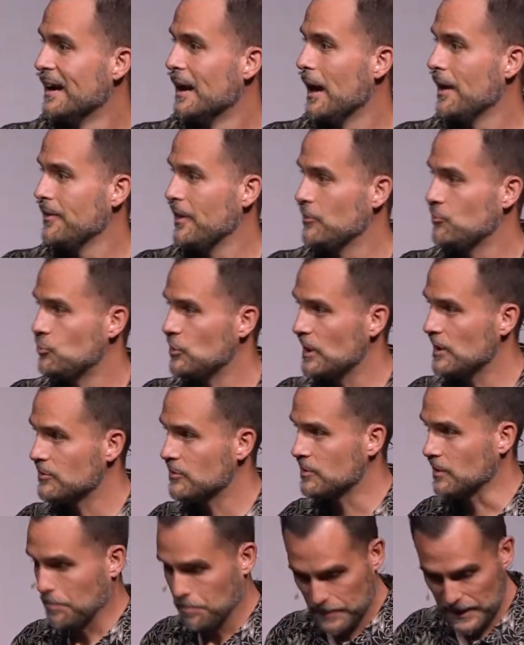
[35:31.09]
and then
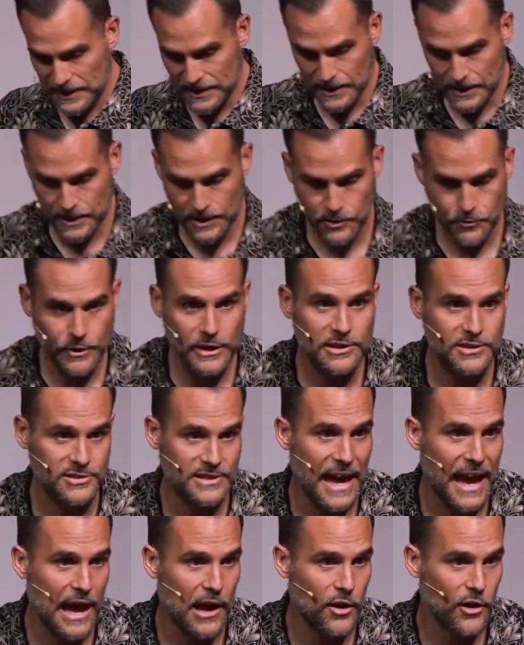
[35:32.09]
Jesus immediately reached
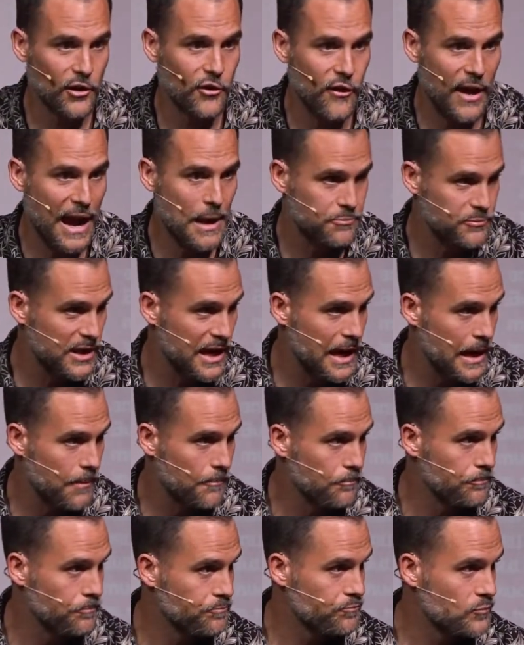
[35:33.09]
out and grabbed him.